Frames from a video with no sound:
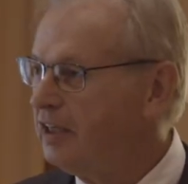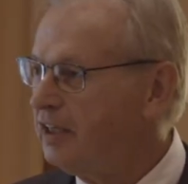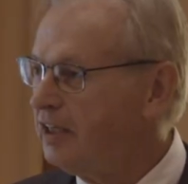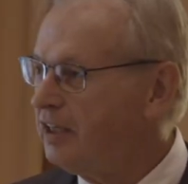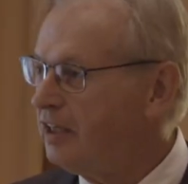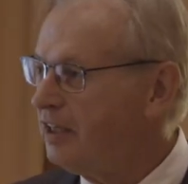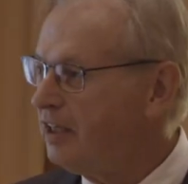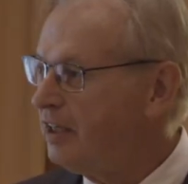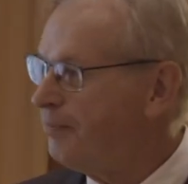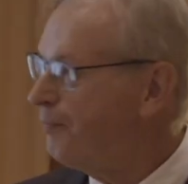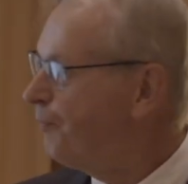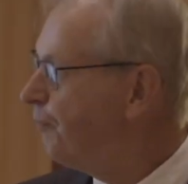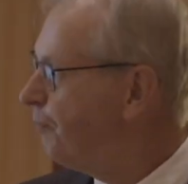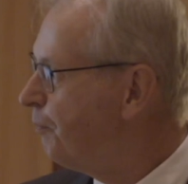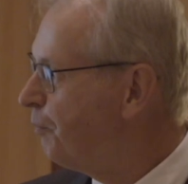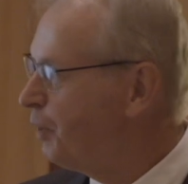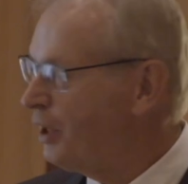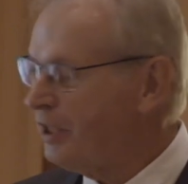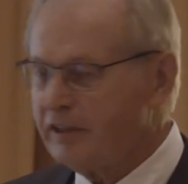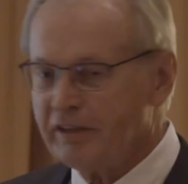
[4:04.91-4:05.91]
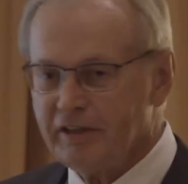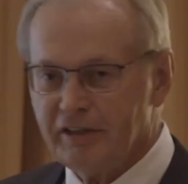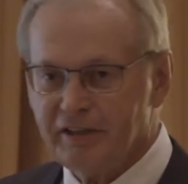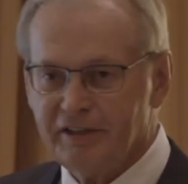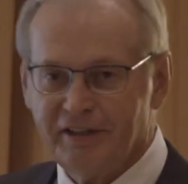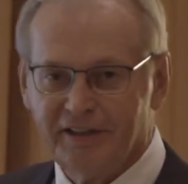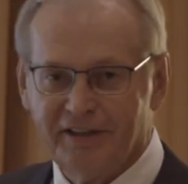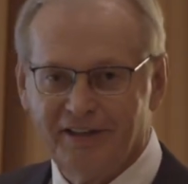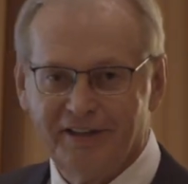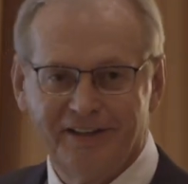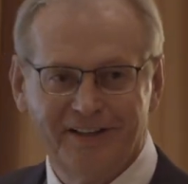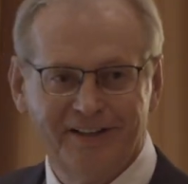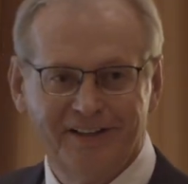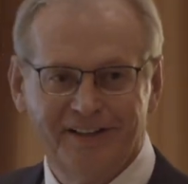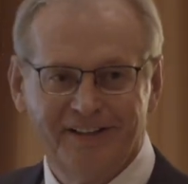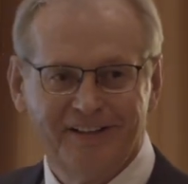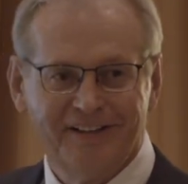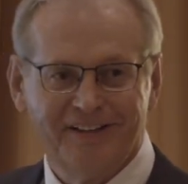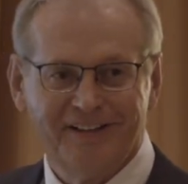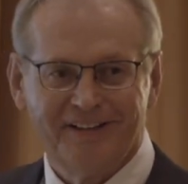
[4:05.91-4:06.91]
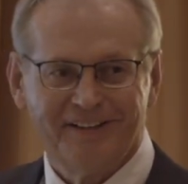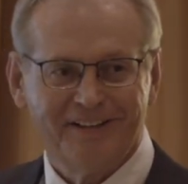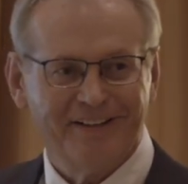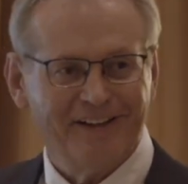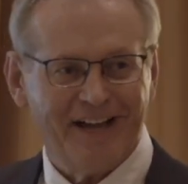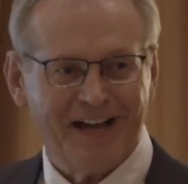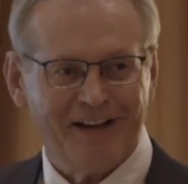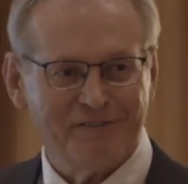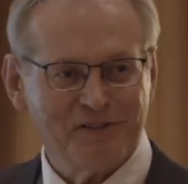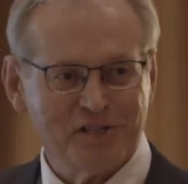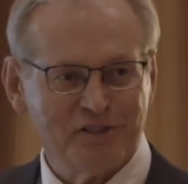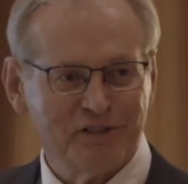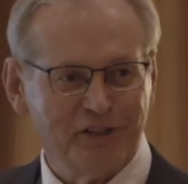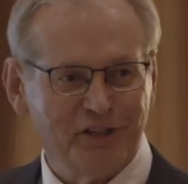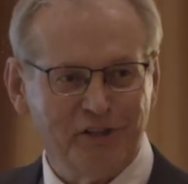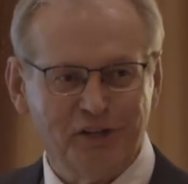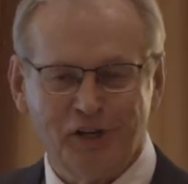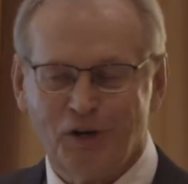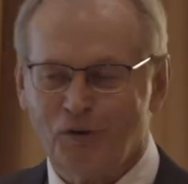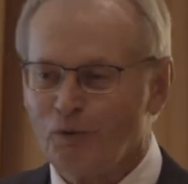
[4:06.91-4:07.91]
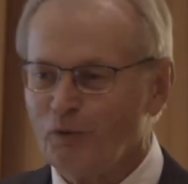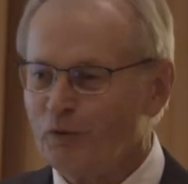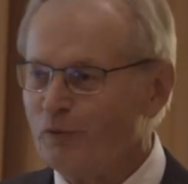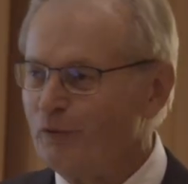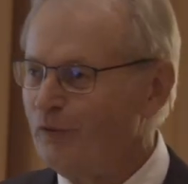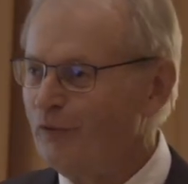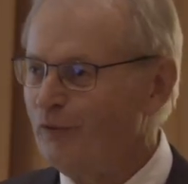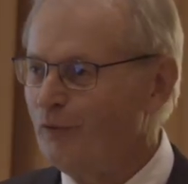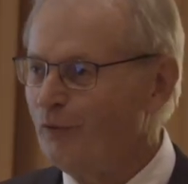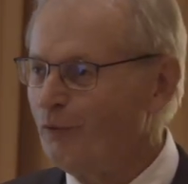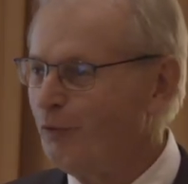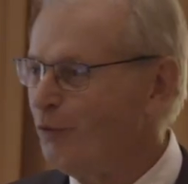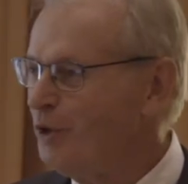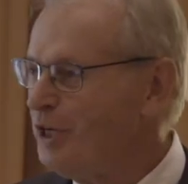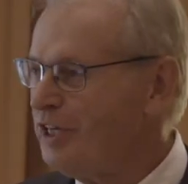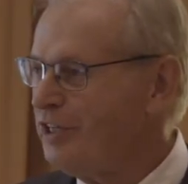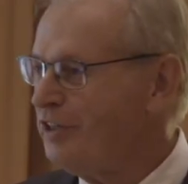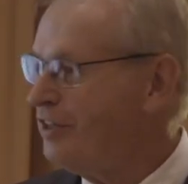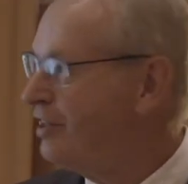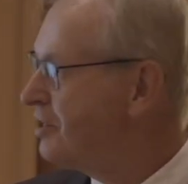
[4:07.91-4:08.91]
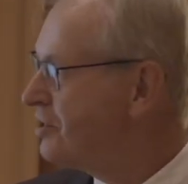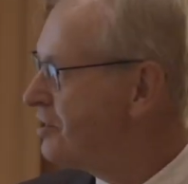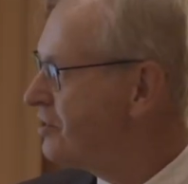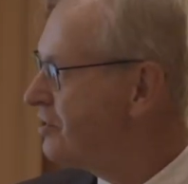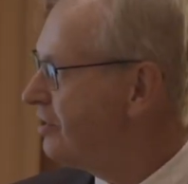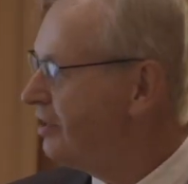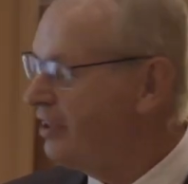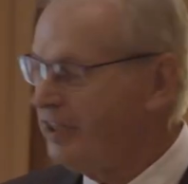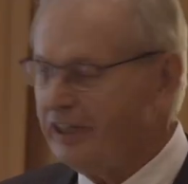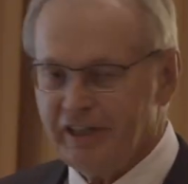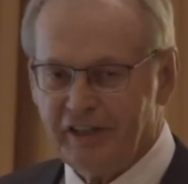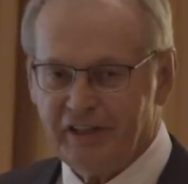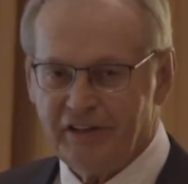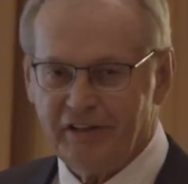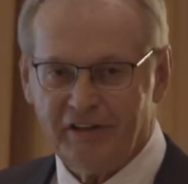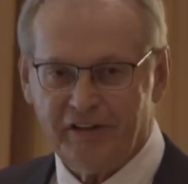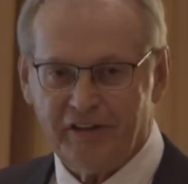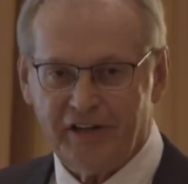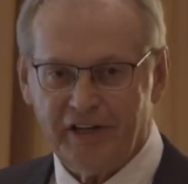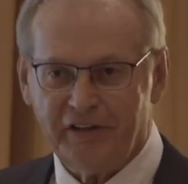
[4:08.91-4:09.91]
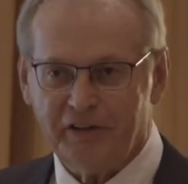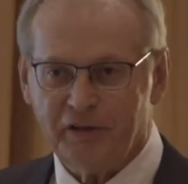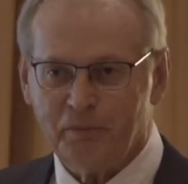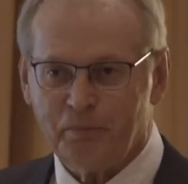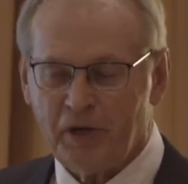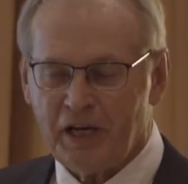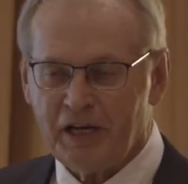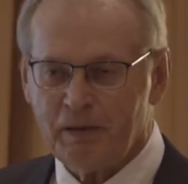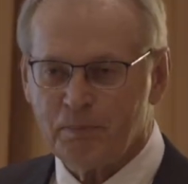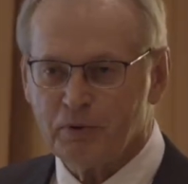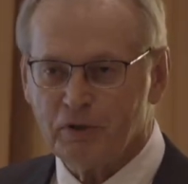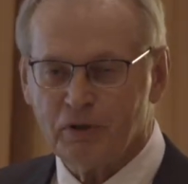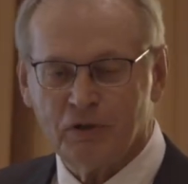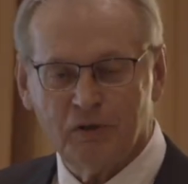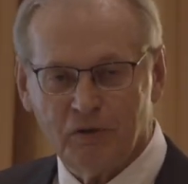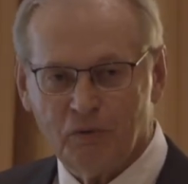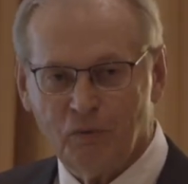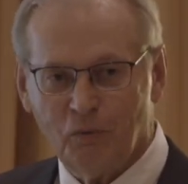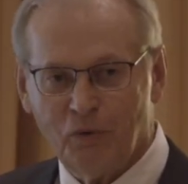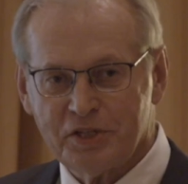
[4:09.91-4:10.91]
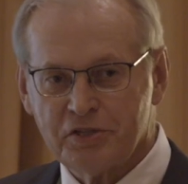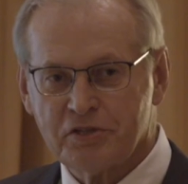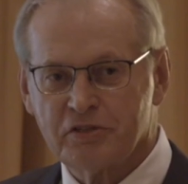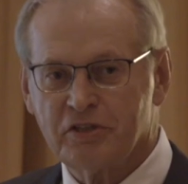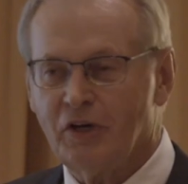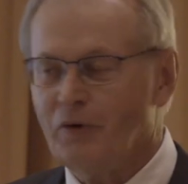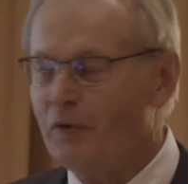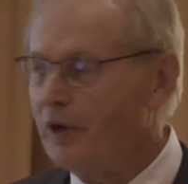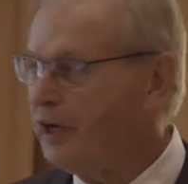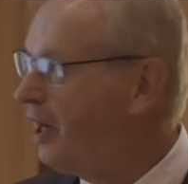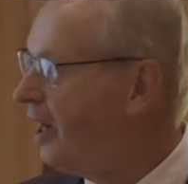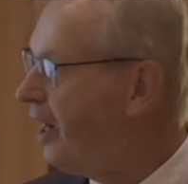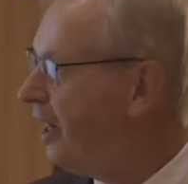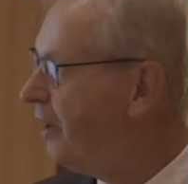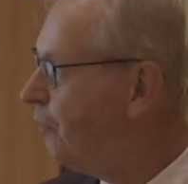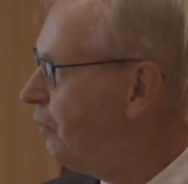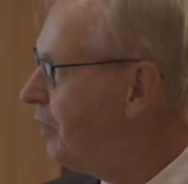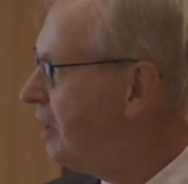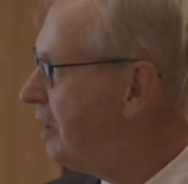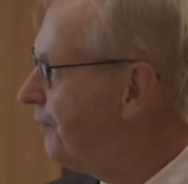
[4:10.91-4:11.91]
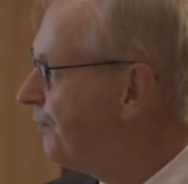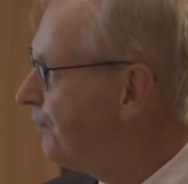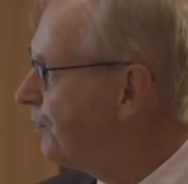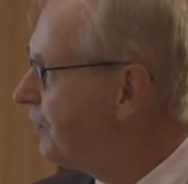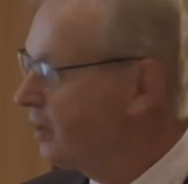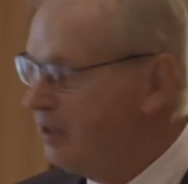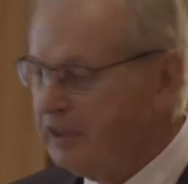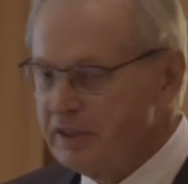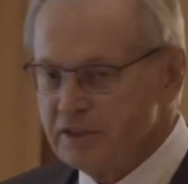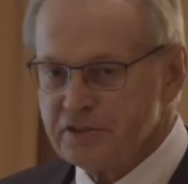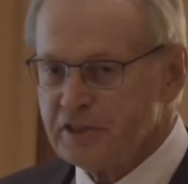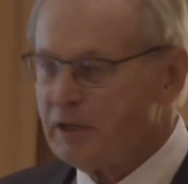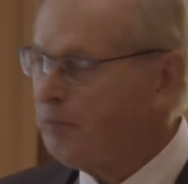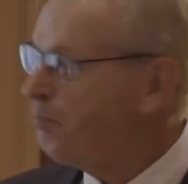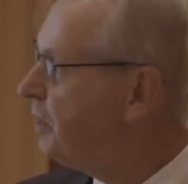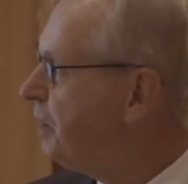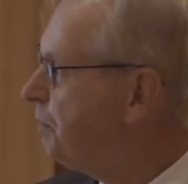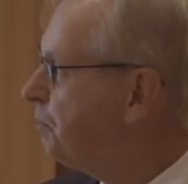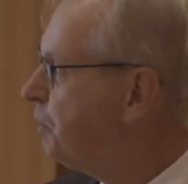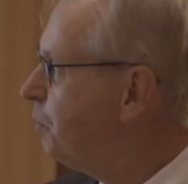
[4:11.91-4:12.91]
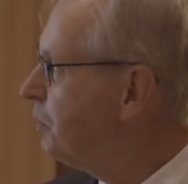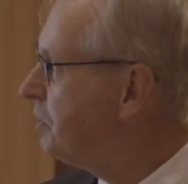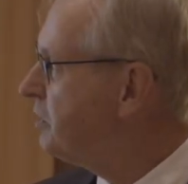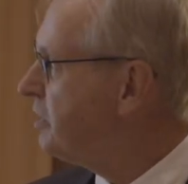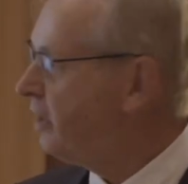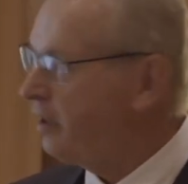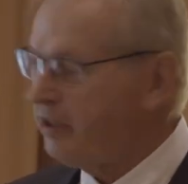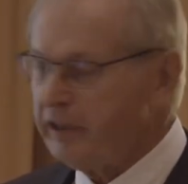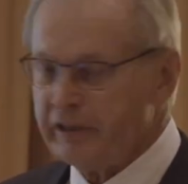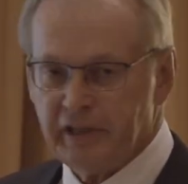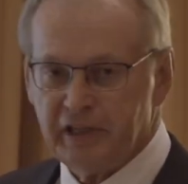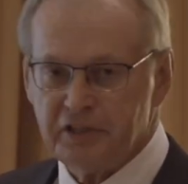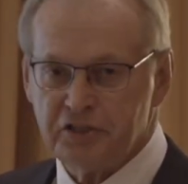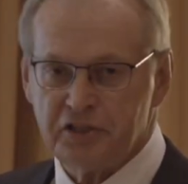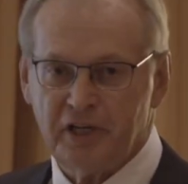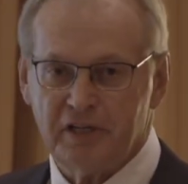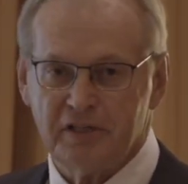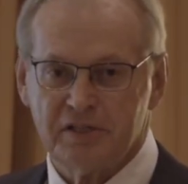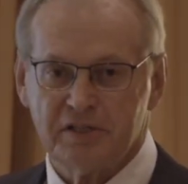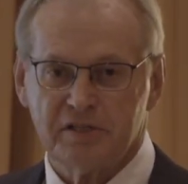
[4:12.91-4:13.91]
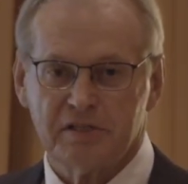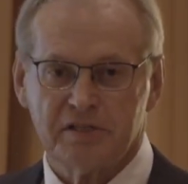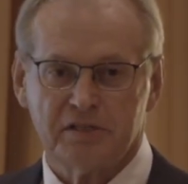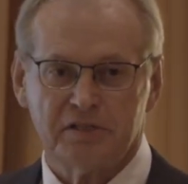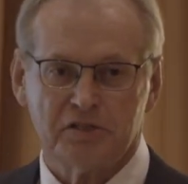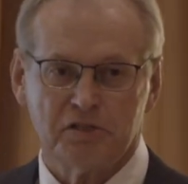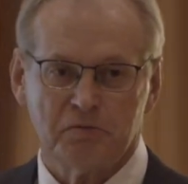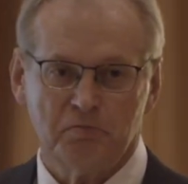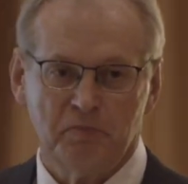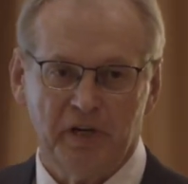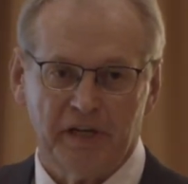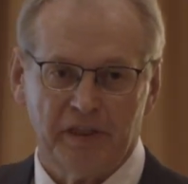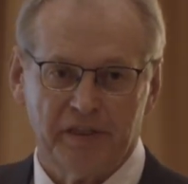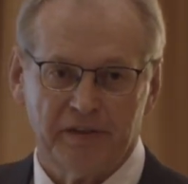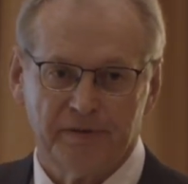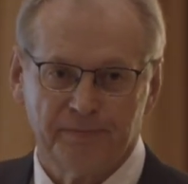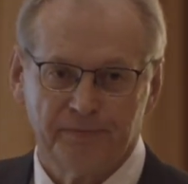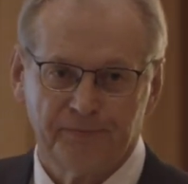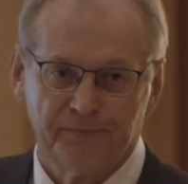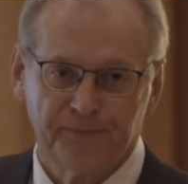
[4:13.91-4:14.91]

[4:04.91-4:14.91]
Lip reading: But obviously you don't read this in the paper. What's going on? Well, some people will tell you that Genesis is myth.